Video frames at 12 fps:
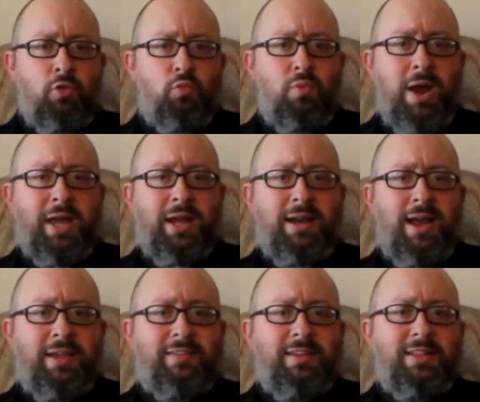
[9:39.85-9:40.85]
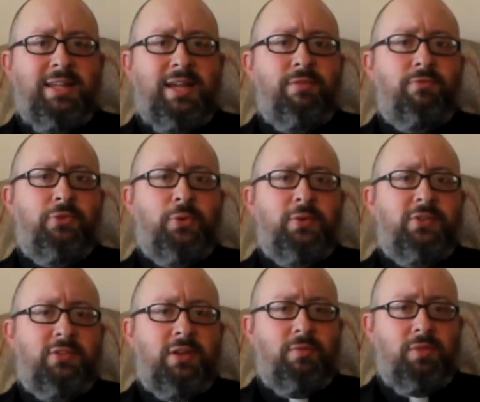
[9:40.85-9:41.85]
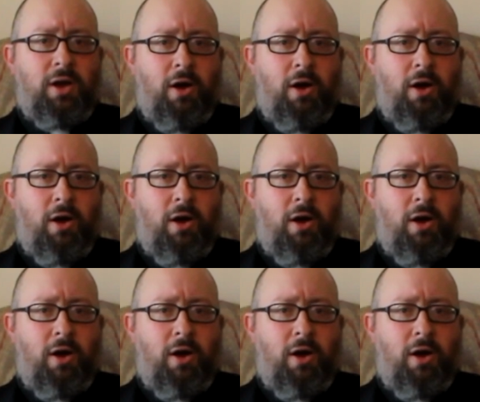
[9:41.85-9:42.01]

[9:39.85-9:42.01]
Recognizing the influence of the